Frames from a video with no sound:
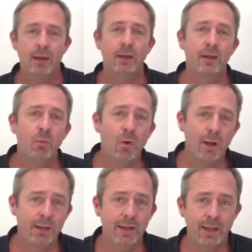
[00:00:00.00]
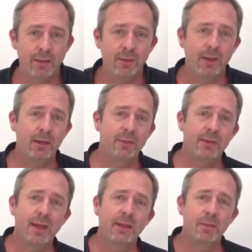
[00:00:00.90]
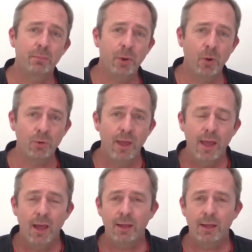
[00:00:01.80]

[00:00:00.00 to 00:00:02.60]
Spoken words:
walking down the deck of the boat,